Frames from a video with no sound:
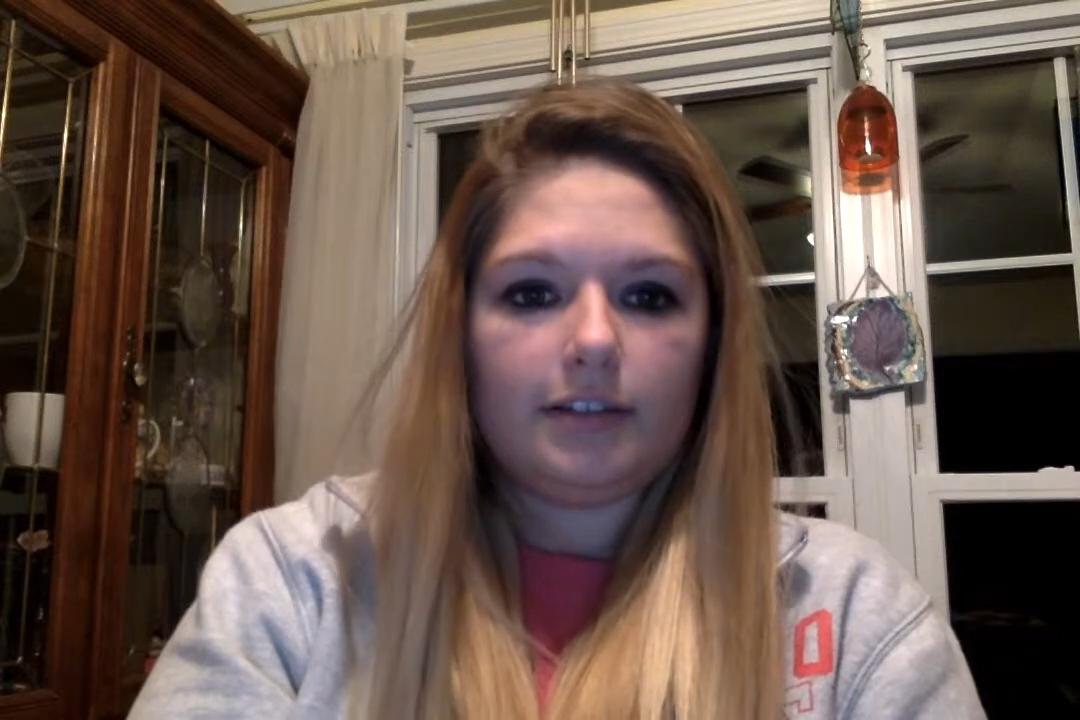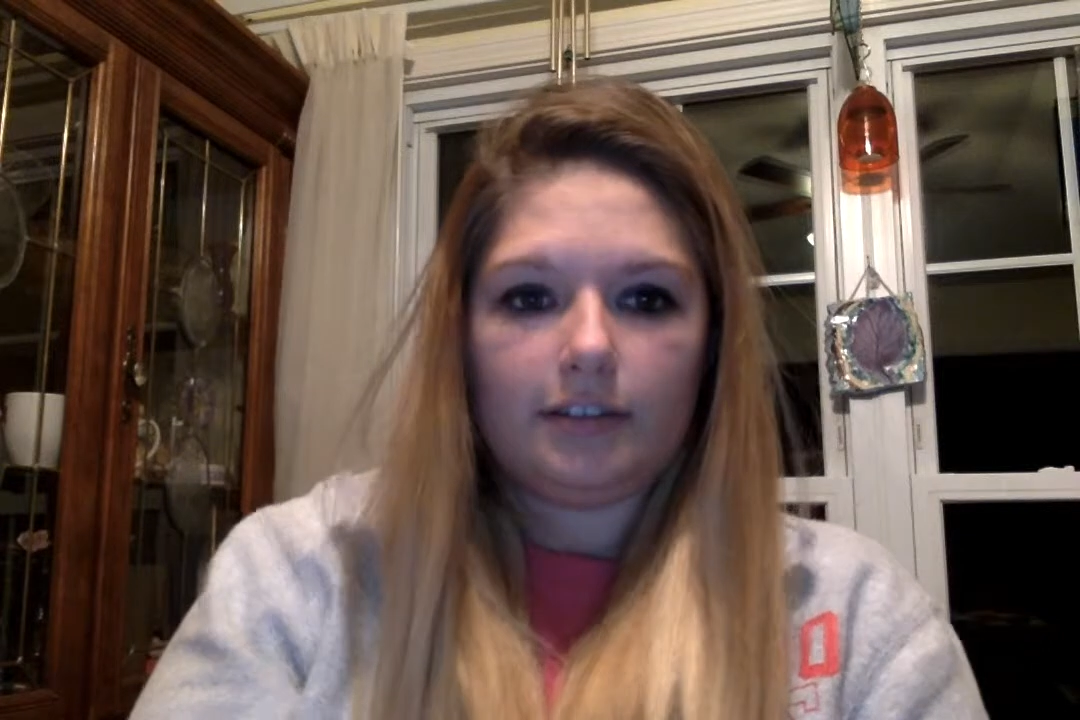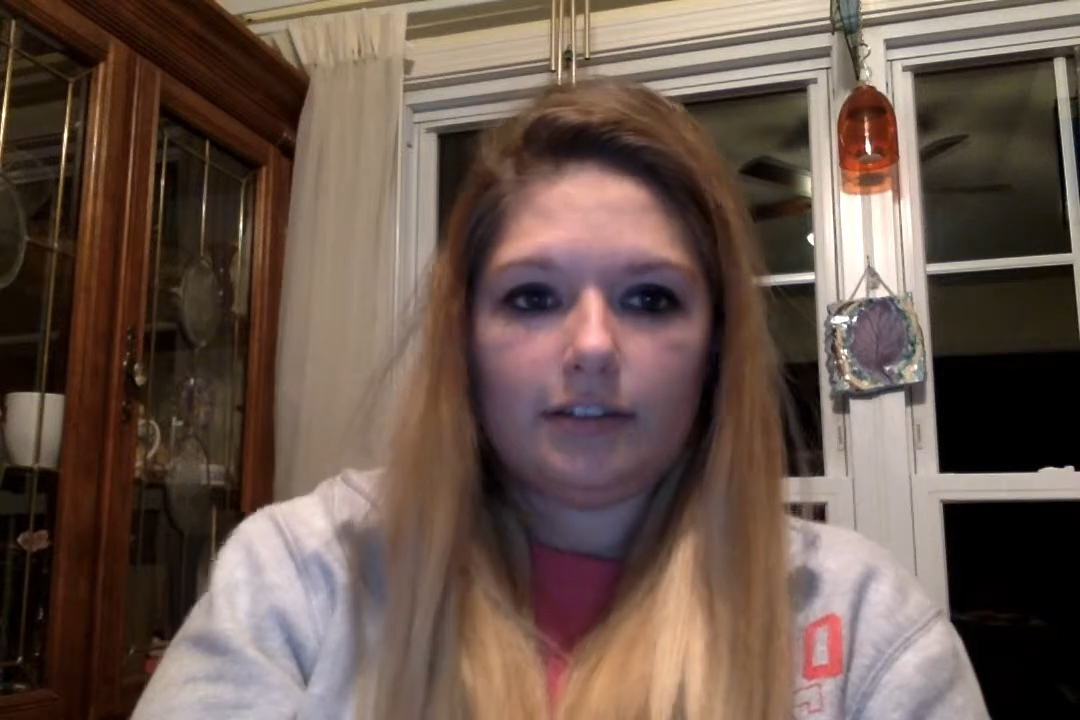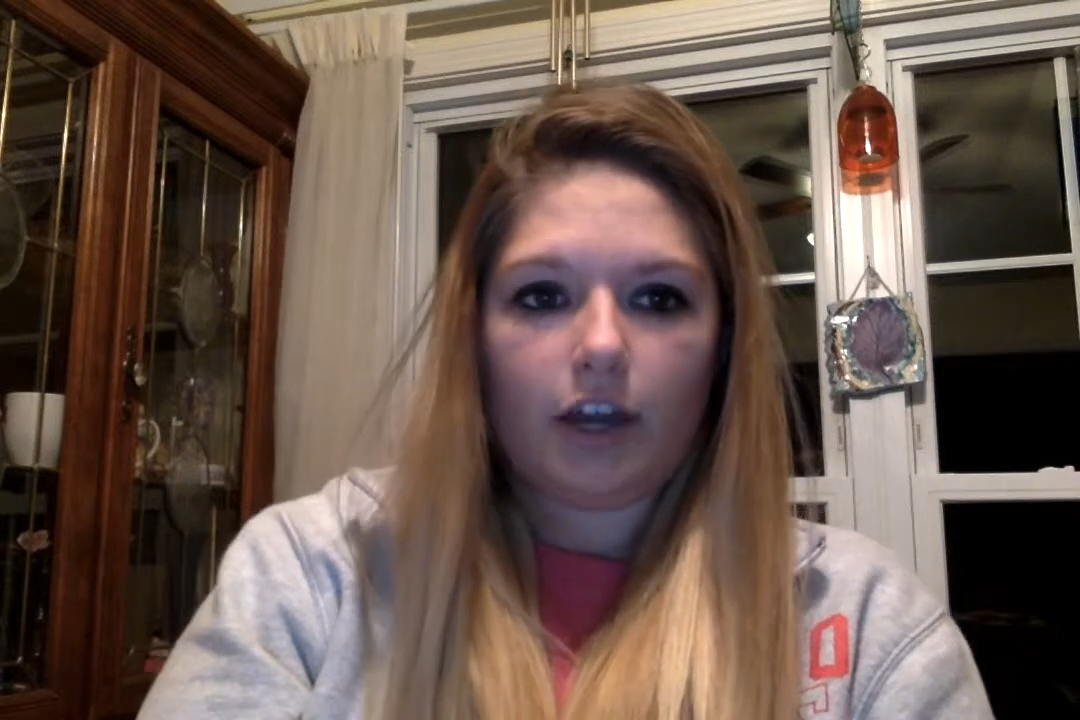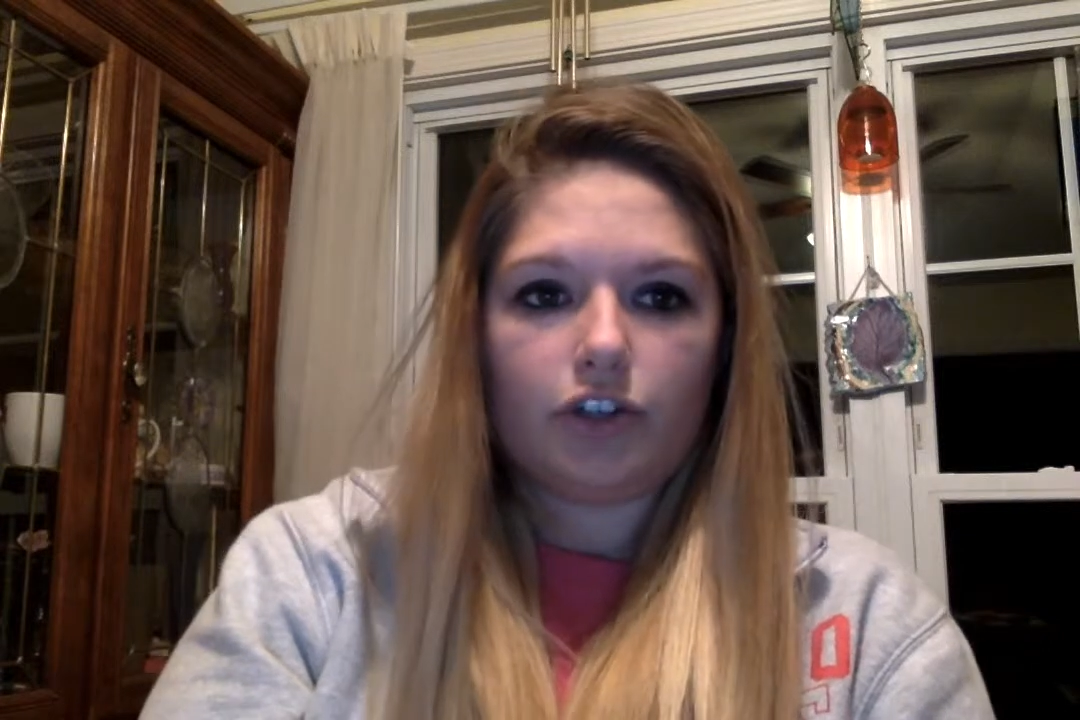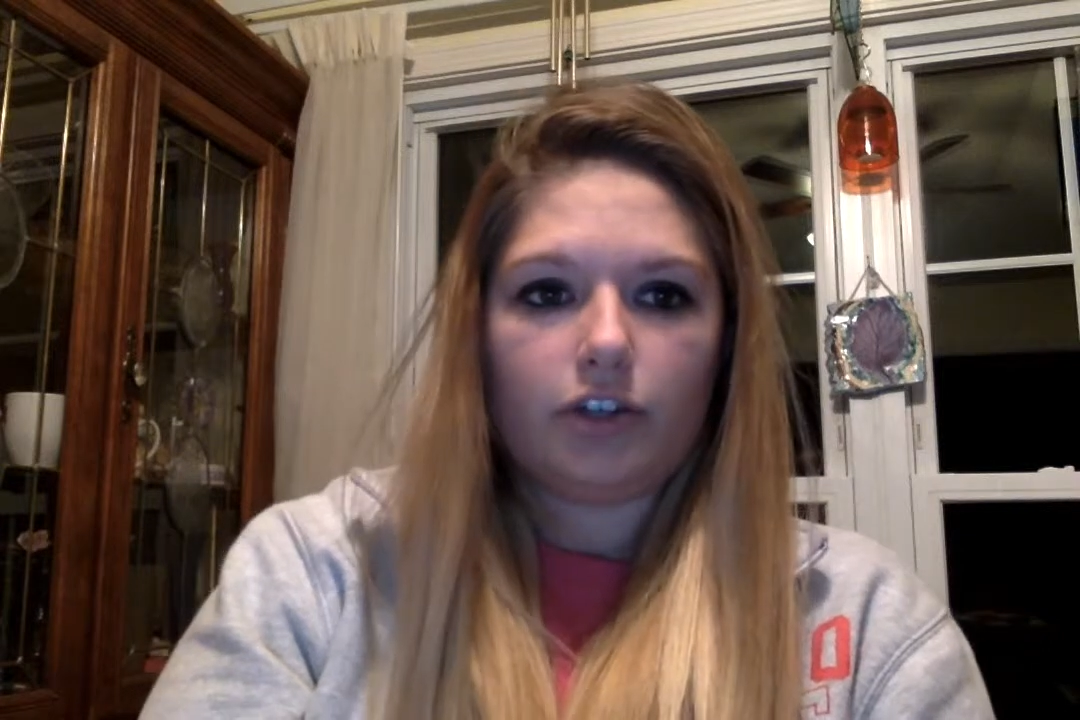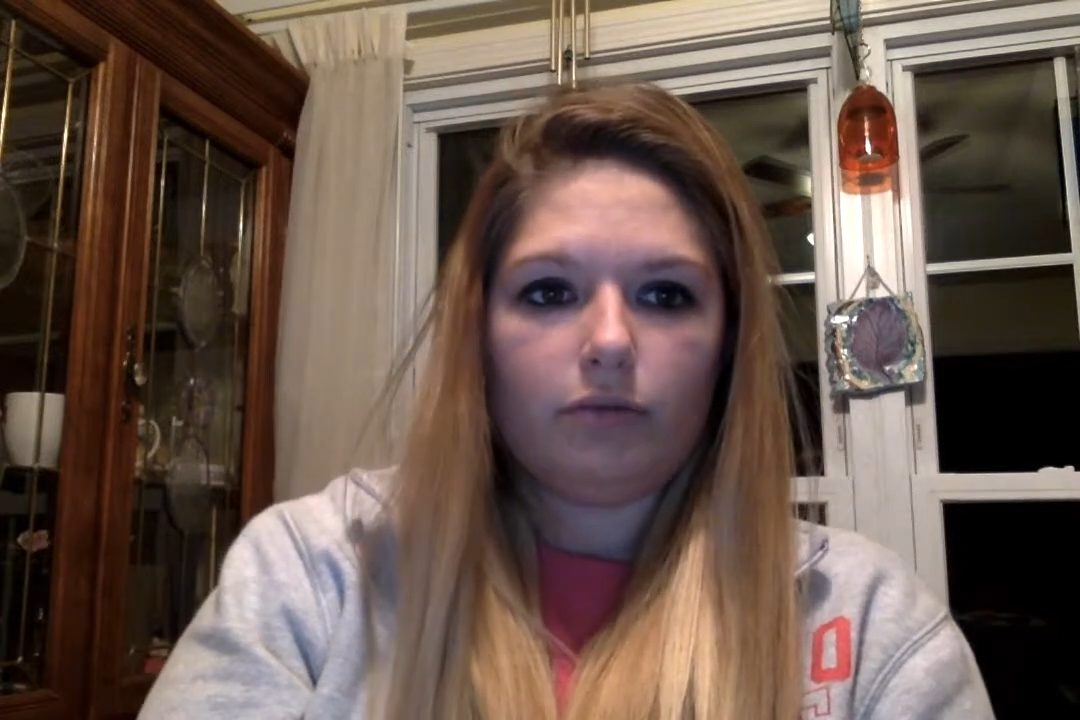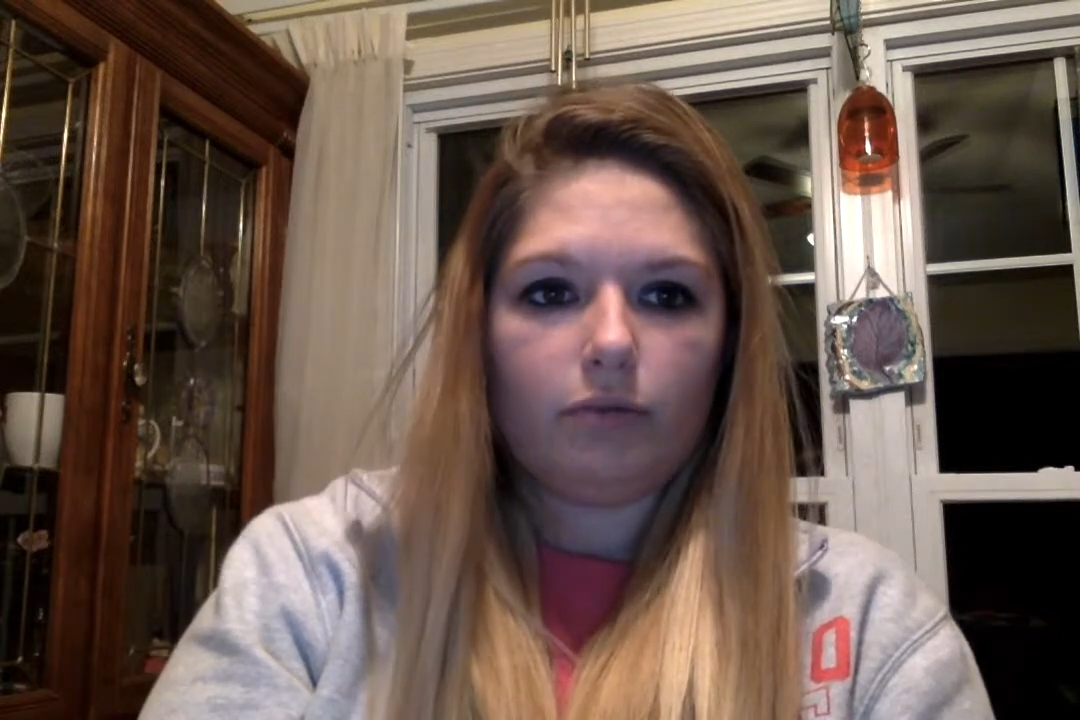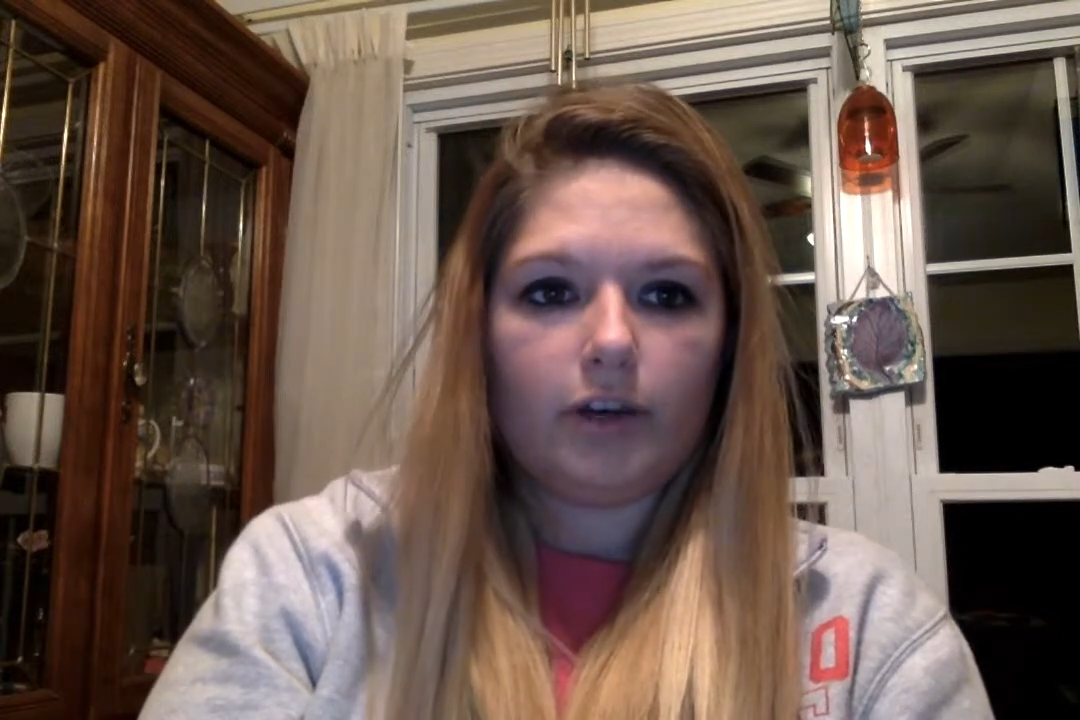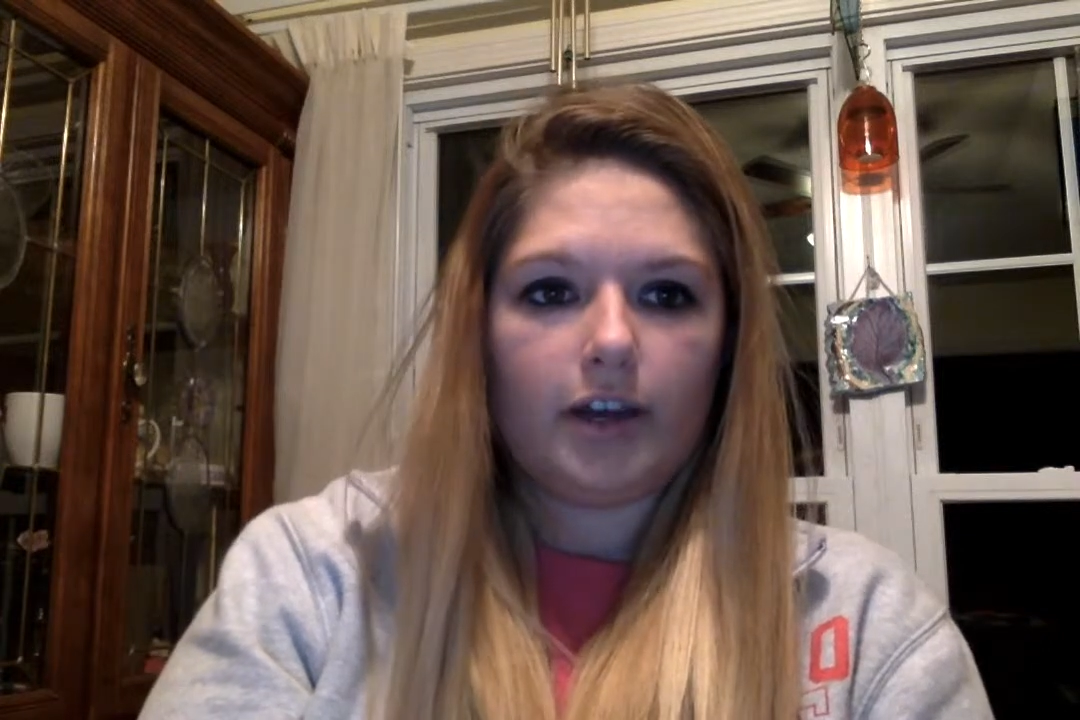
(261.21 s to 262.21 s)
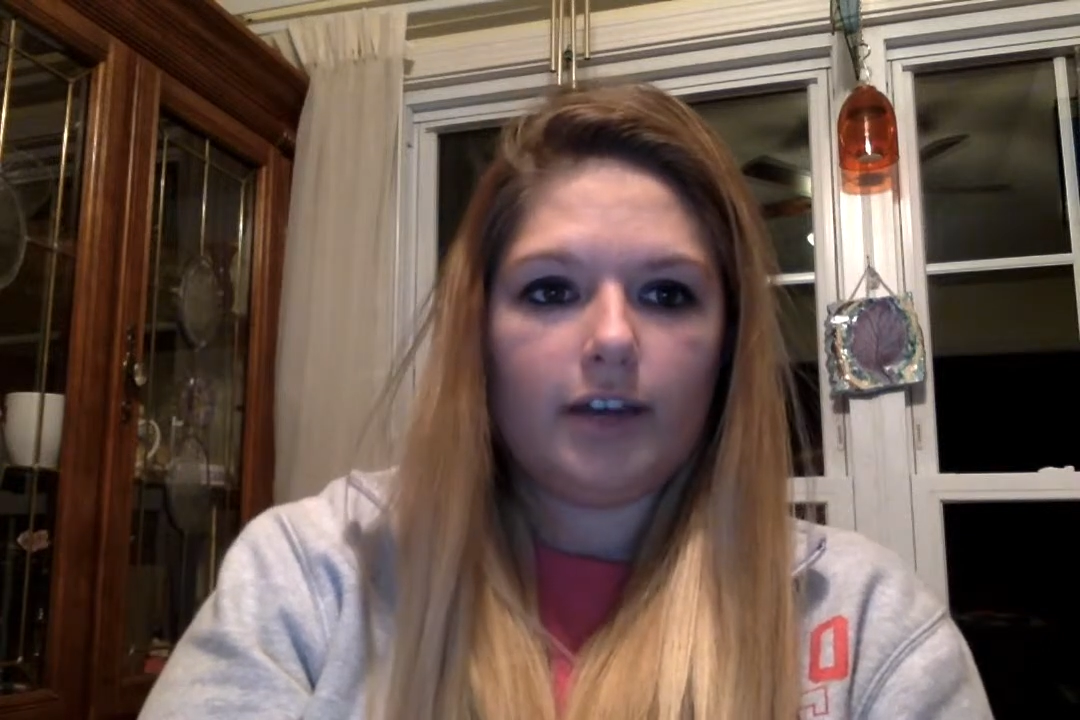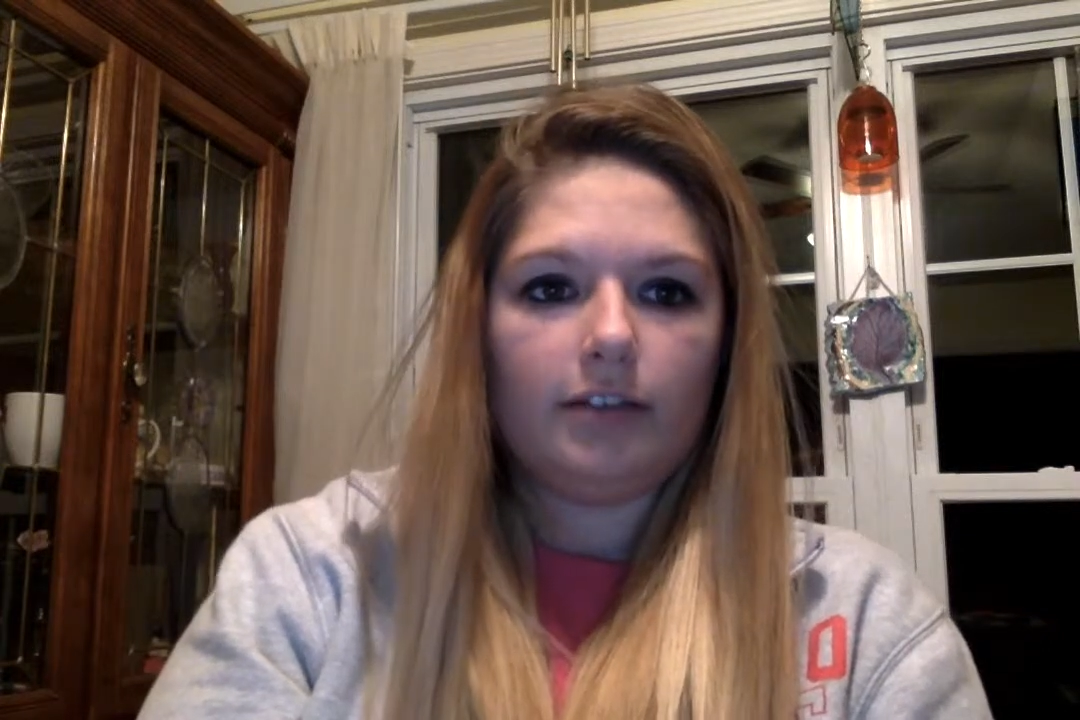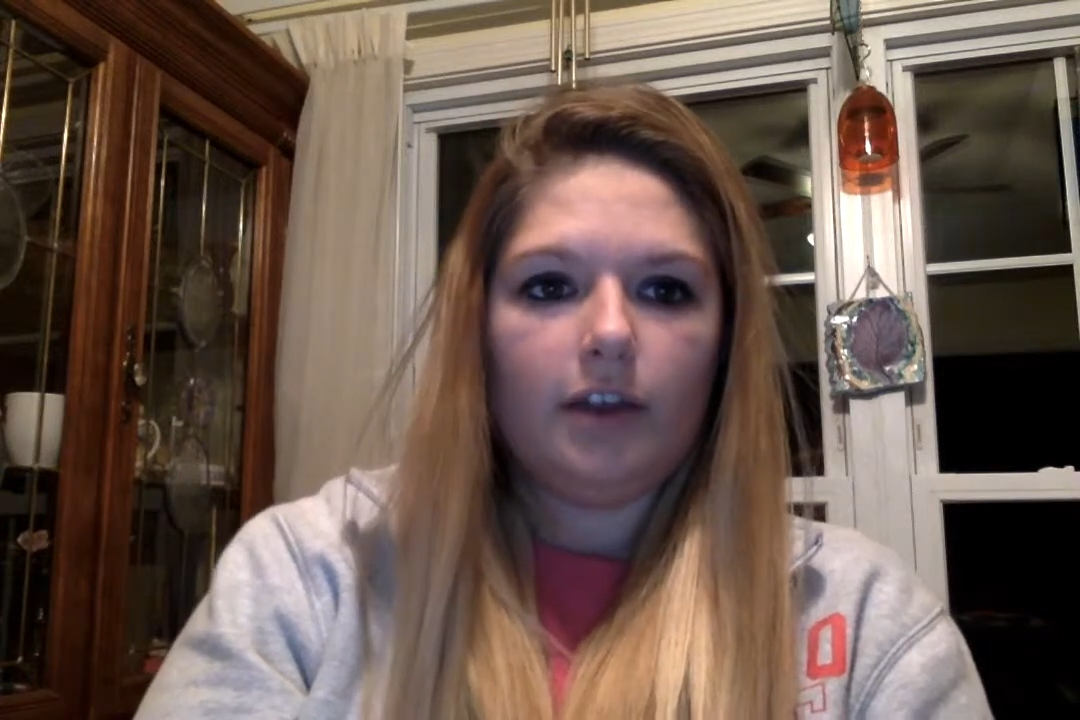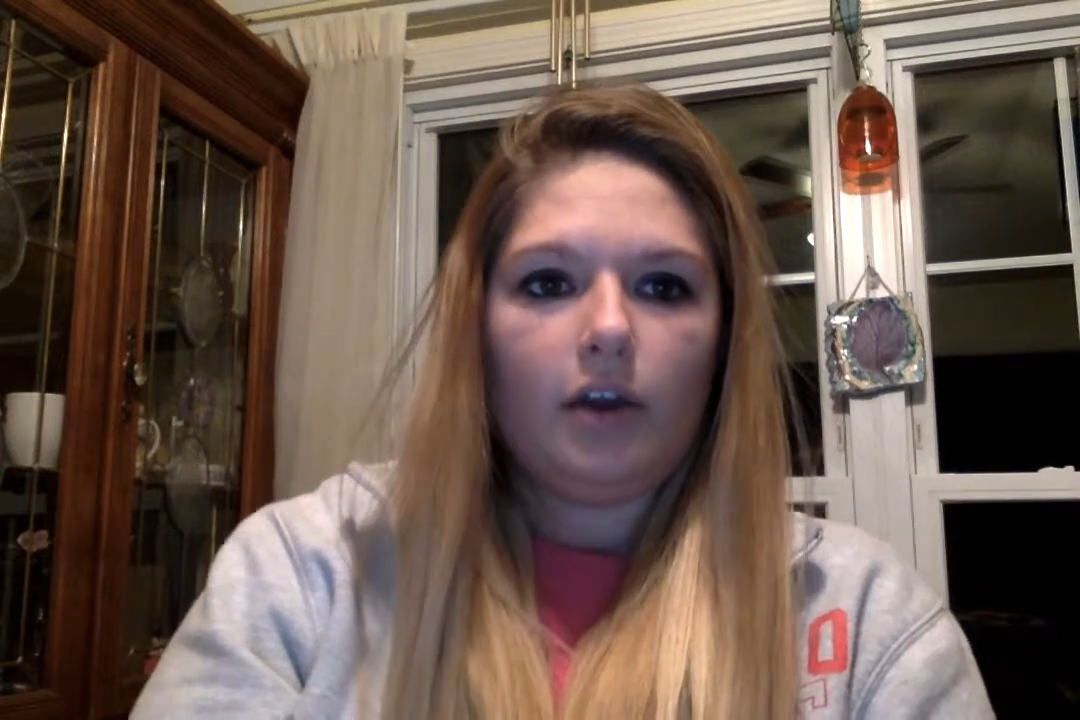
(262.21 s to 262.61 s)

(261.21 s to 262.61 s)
discussion was,